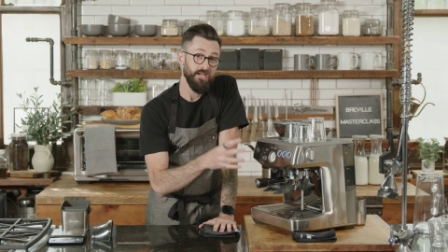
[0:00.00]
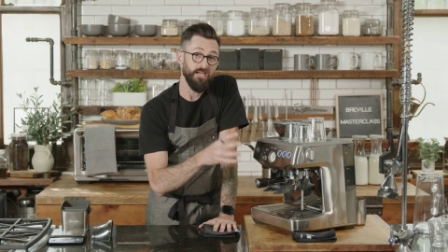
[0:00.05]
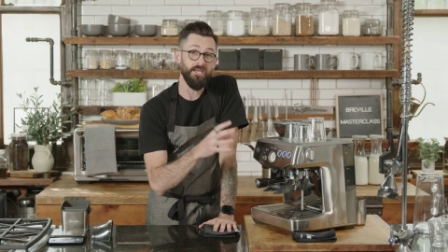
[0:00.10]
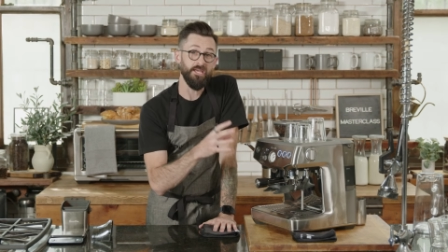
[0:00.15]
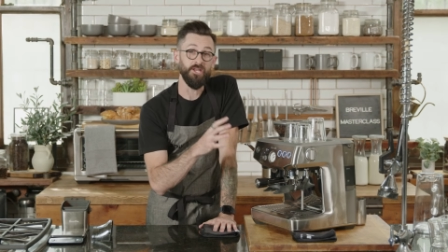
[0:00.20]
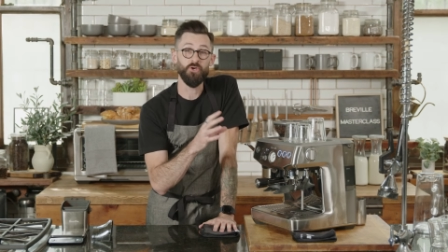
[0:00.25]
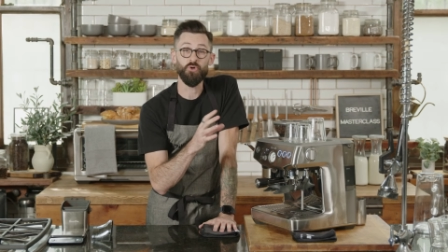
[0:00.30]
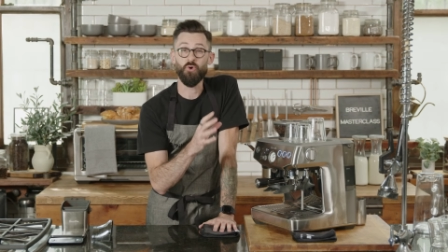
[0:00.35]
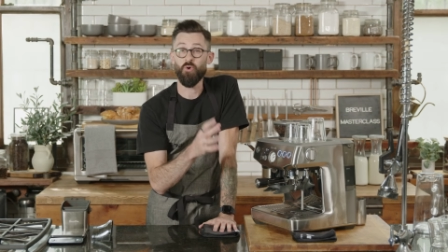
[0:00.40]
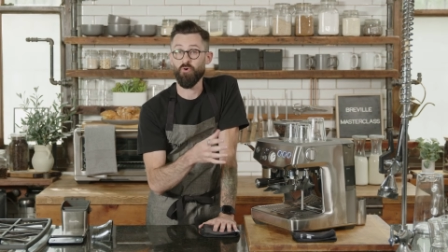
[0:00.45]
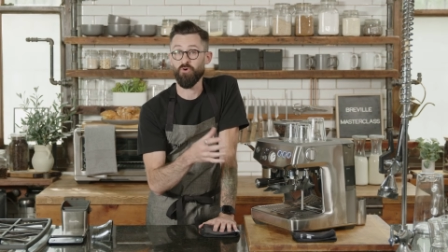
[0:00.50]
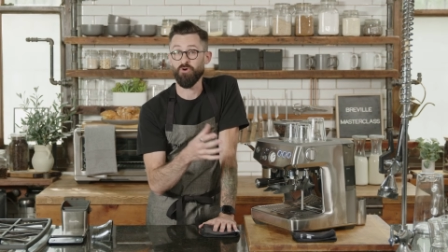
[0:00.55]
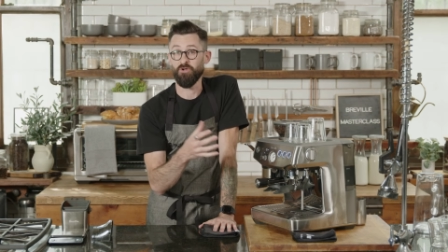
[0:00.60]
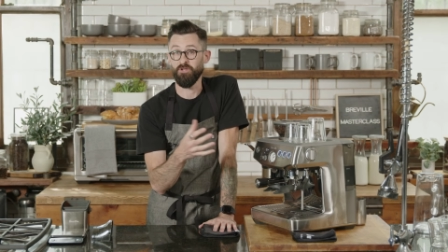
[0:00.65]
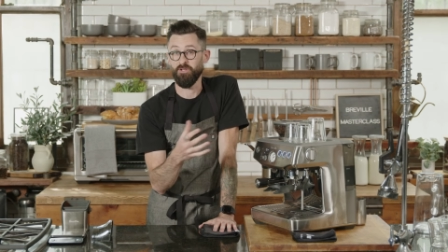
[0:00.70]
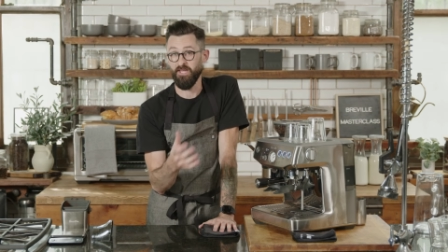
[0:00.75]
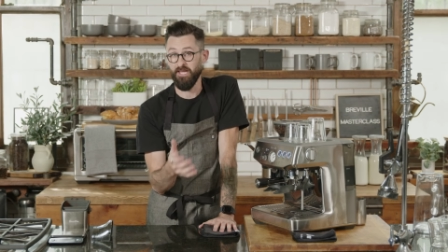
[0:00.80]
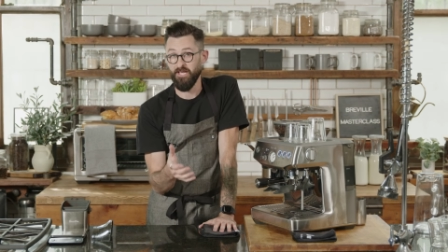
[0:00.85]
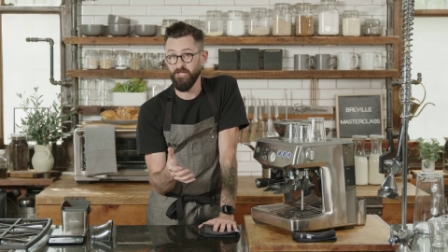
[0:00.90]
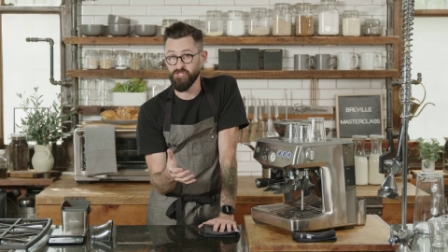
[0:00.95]
in
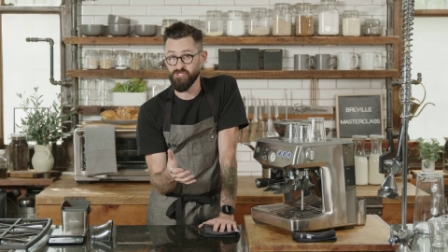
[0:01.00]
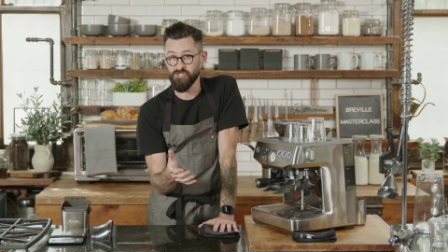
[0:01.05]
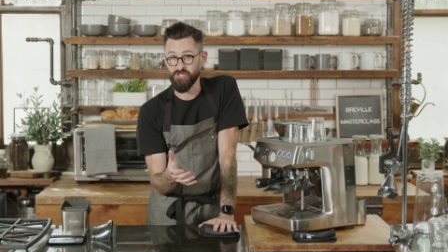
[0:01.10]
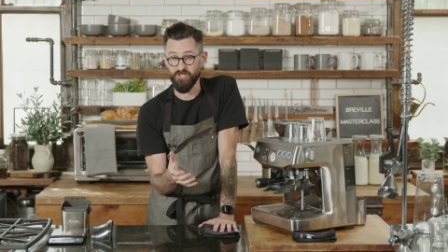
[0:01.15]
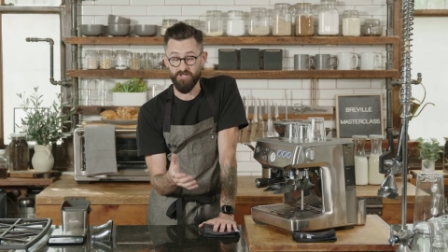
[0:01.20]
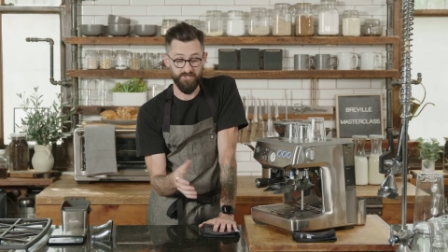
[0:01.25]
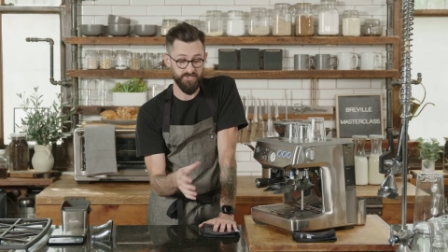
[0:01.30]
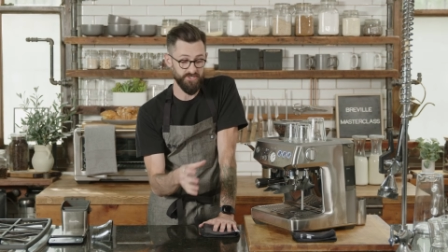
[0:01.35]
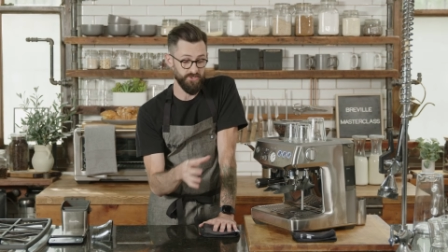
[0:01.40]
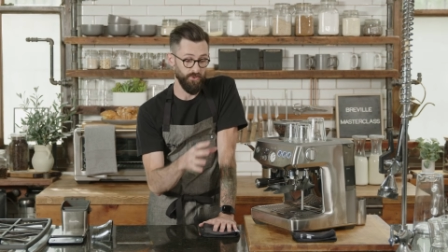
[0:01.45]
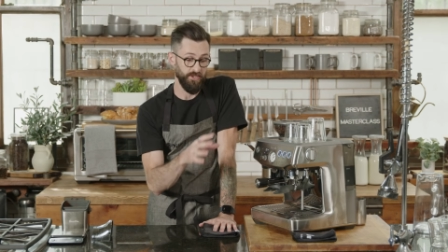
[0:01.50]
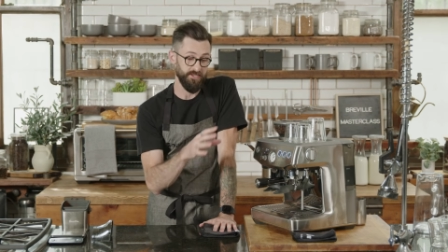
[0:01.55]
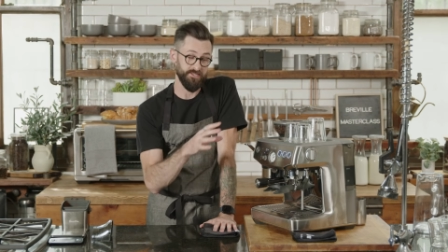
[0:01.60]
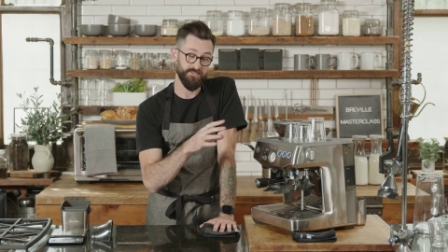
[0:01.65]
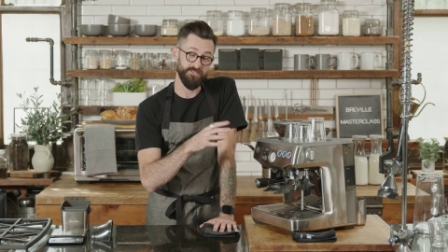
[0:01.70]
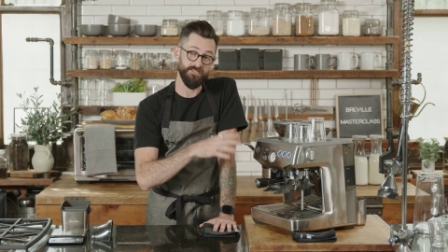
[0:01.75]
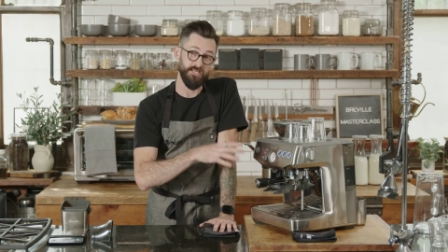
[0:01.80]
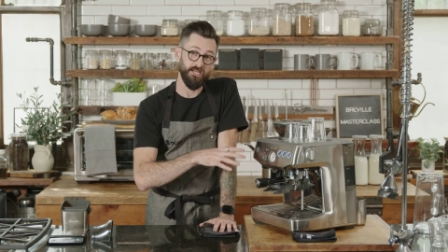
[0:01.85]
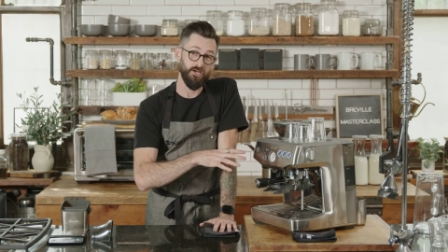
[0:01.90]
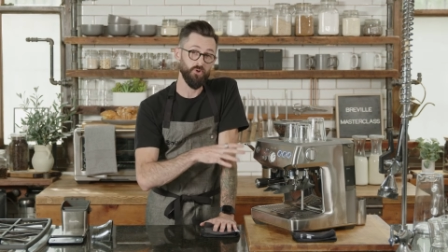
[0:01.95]
correlation to a
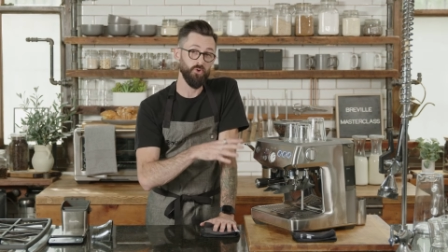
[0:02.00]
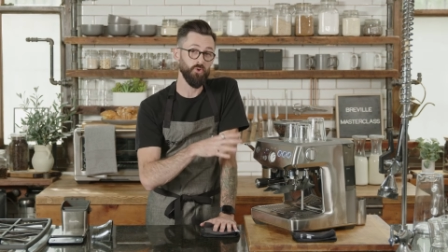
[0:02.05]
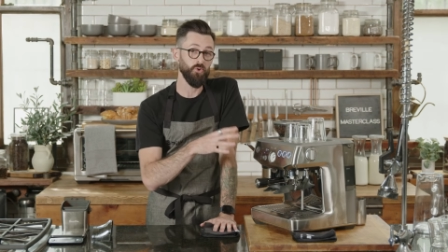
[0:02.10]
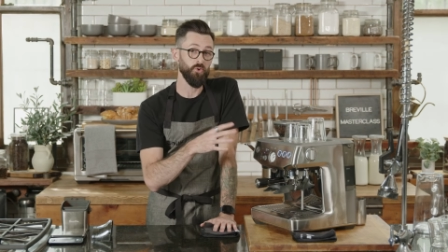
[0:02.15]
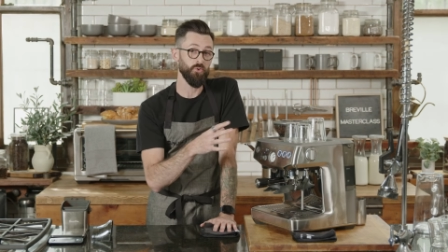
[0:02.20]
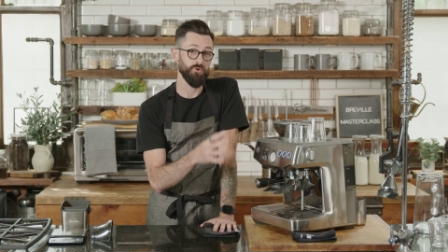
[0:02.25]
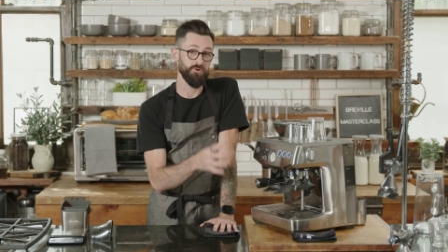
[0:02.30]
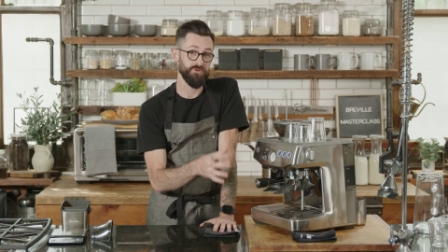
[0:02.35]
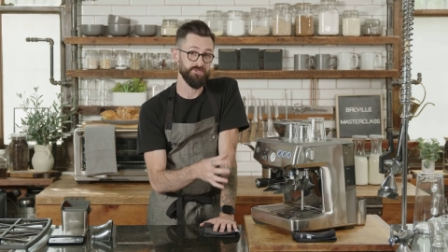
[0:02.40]
single or